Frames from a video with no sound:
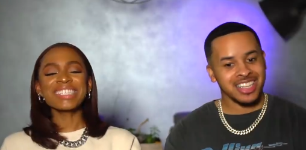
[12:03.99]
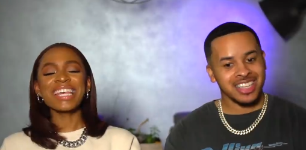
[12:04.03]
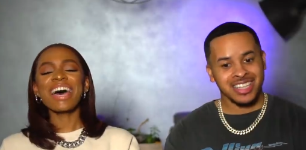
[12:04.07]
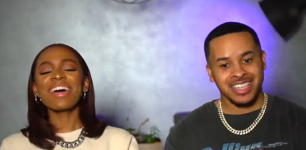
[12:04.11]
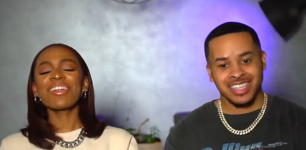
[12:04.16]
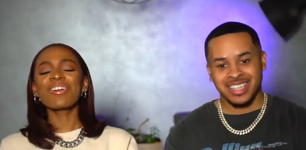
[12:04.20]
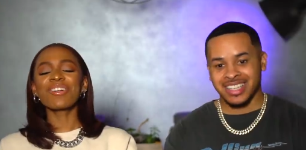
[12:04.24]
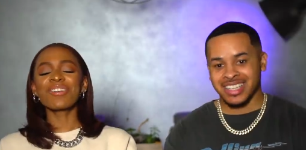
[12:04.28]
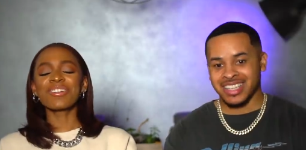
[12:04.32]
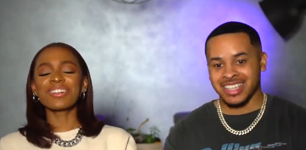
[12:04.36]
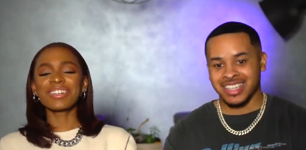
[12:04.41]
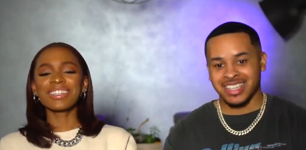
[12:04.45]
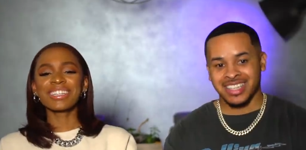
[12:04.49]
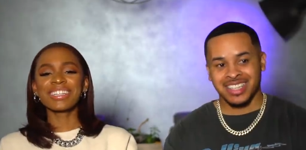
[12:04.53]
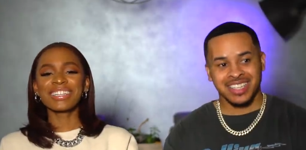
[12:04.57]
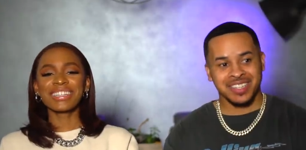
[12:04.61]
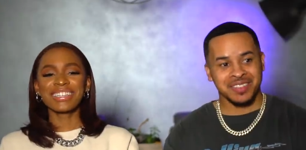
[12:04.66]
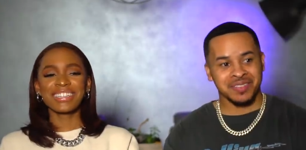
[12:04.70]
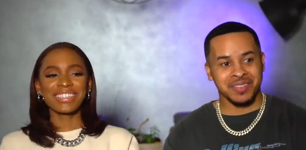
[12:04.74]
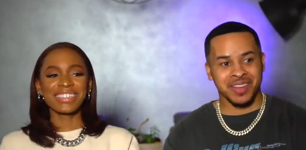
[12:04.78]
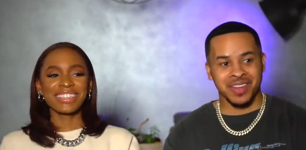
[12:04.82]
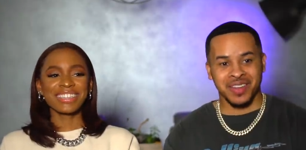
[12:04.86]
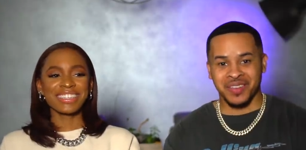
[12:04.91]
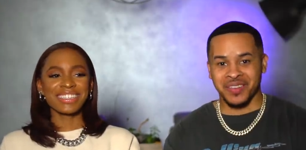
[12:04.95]
Speaker 1: settle.
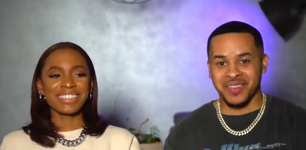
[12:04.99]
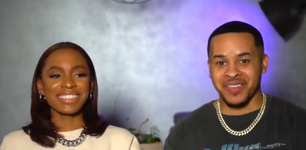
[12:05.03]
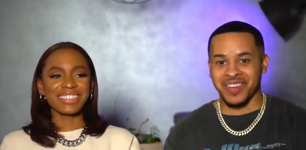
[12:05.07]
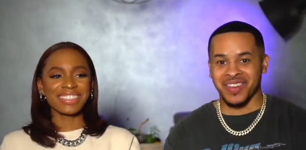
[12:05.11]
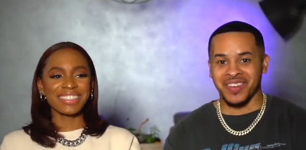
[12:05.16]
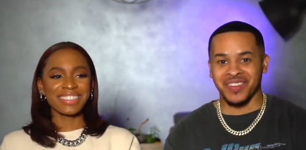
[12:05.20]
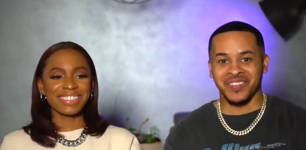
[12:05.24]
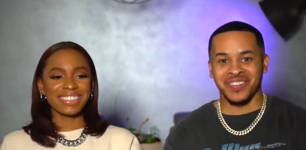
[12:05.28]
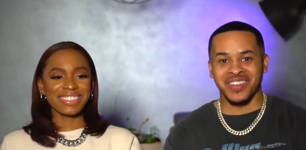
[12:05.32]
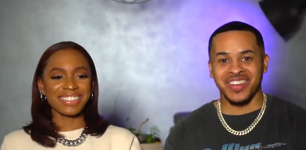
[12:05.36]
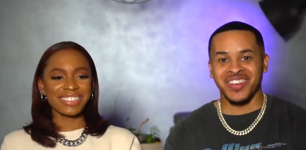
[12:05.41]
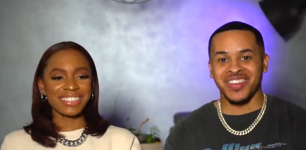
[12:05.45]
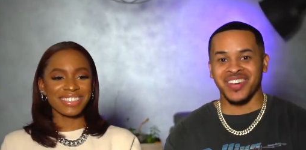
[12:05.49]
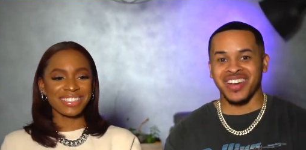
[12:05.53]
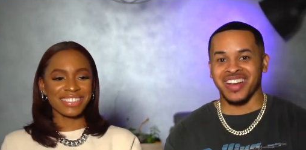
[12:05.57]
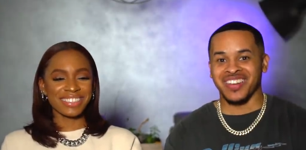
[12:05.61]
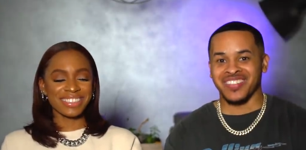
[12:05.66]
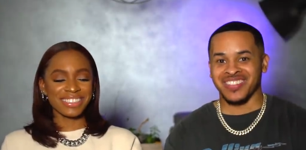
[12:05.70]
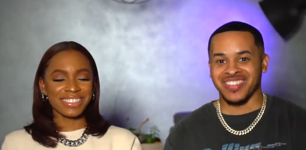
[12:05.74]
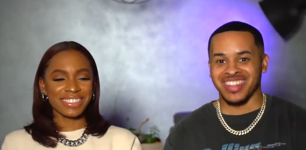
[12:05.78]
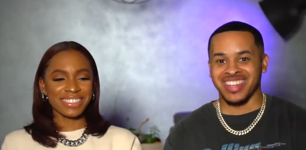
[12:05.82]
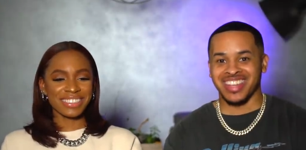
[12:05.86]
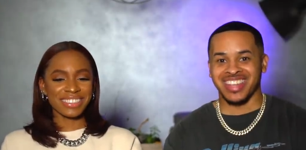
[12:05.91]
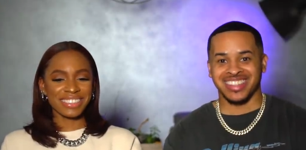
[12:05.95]
Speaker 2: I'm like, man, we gonna
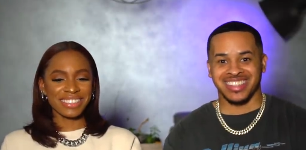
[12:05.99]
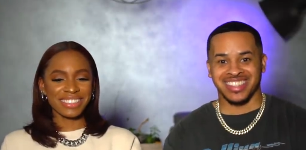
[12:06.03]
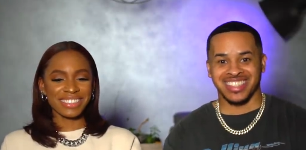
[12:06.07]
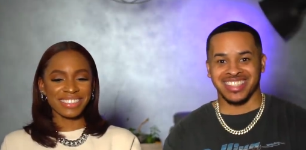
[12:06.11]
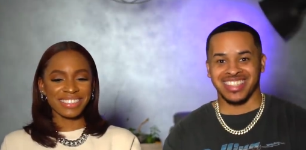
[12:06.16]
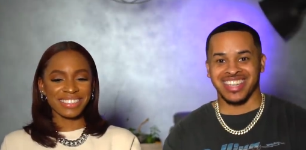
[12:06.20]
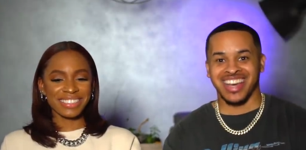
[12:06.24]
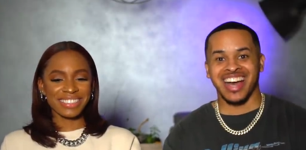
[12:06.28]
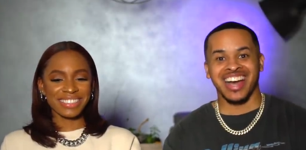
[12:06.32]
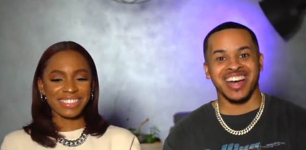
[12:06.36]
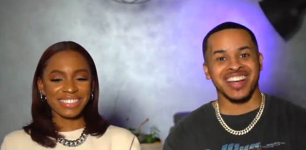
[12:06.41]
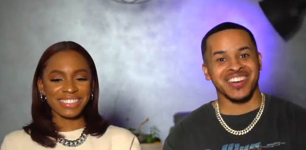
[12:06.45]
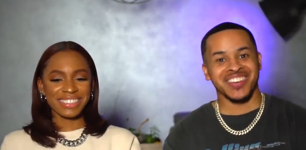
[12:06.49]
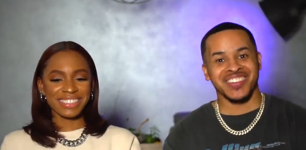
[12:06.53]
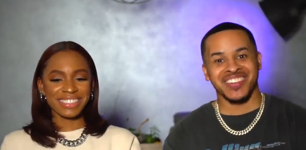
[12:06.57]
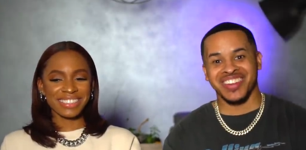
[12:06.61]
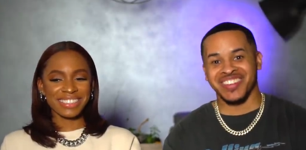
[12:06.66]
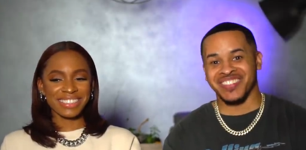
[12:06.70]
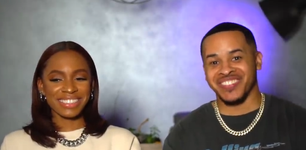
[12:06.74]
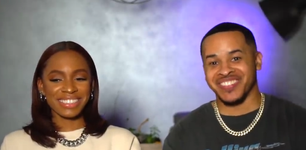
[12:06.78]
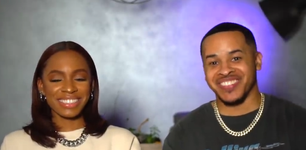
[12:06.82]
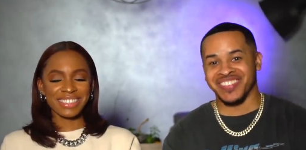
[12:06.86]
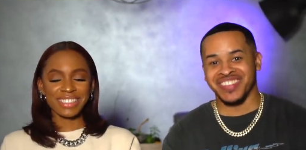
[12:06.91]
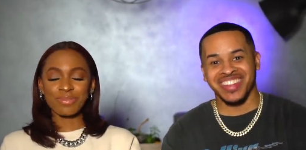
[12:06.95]
have to hit the lottery.
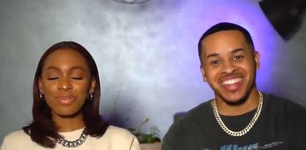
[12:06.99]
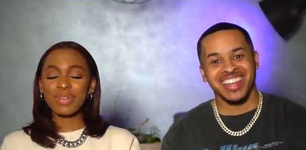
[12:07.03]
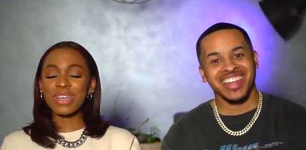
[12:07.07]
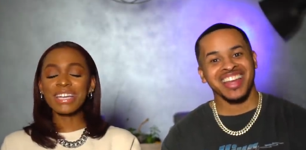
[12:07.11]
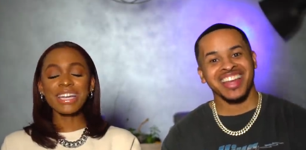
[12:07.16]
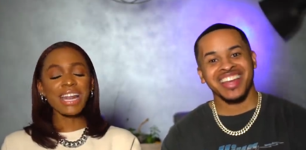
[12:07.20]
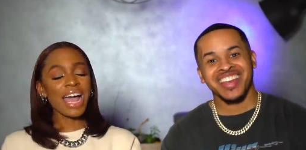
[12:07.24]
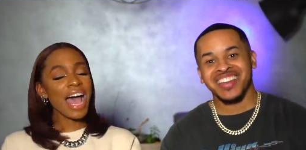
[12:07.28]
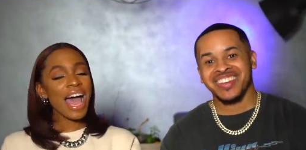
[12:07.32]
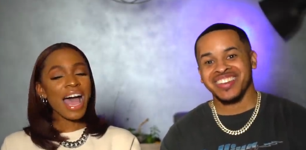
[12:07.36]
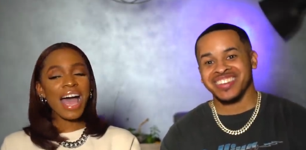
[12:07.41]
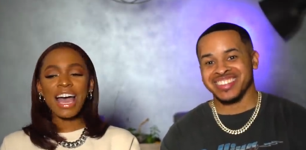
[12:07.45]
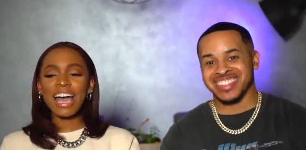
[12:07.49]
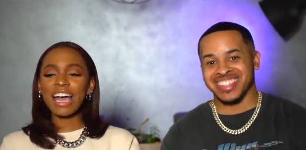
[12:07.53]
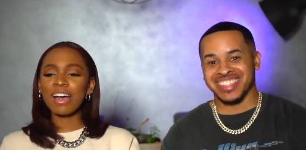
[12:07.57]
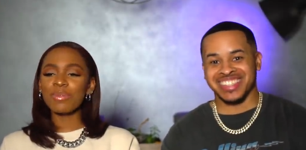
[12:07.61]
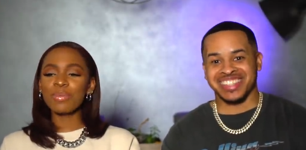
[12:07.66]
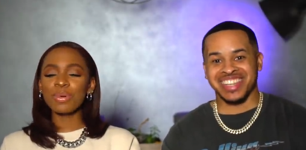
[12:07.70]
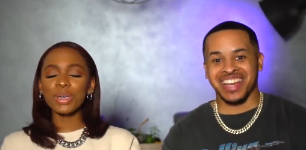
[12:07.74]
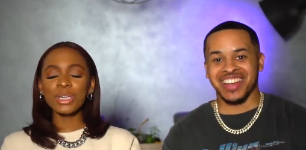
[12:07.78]
We not